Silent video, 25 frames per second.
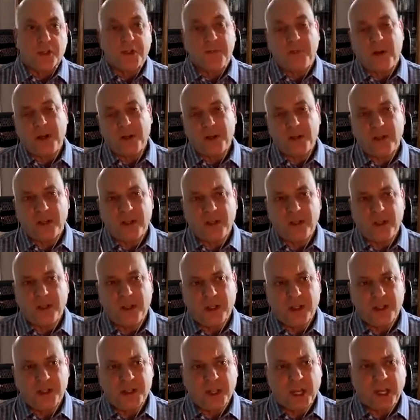especially in the
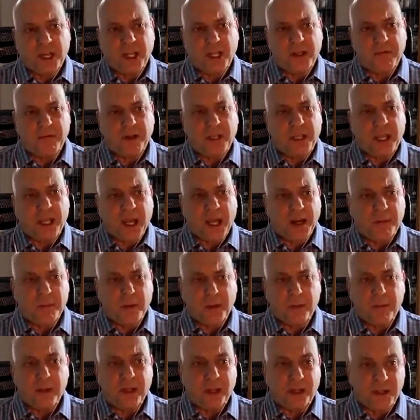Executive
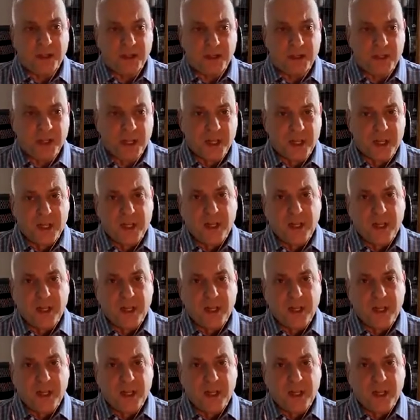Academy, because